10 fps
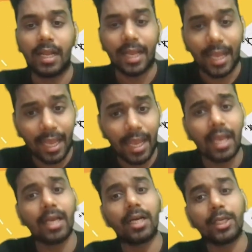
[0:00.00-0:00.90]

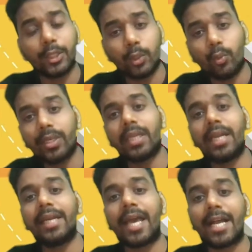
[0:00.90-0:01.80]
A union
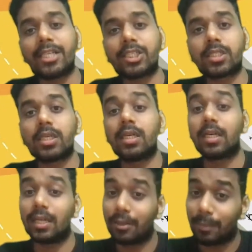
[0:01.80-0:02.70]
A dash,
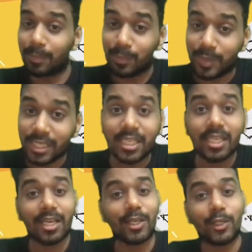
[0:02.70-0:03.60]

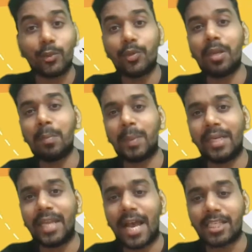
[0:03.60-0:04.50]
B union B
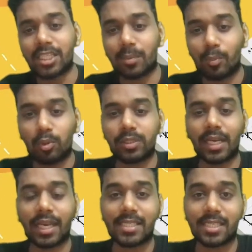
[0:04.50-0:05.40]
dash, in both the
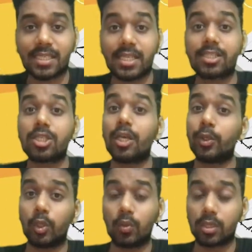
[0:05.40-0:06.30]
cases it's a
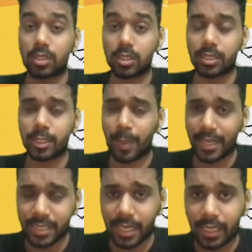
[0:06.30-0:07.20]
universal set.
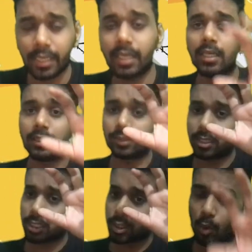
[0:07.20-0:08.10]
Basically
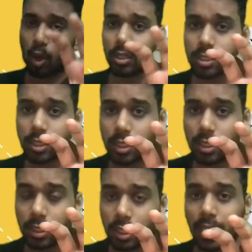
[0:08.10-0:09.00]
this small
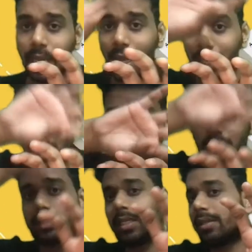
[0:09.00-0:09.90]
circle and
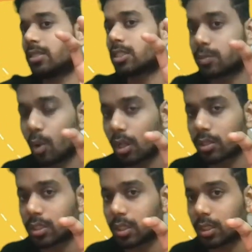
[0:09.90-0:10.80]
other than this small
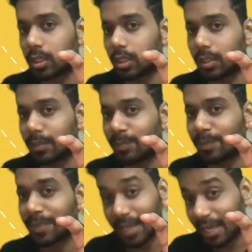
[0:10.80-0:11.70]
circle
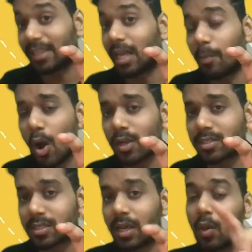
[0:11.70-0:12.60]
in the
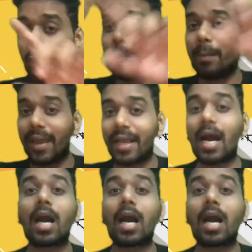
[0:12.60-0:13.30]
box will make a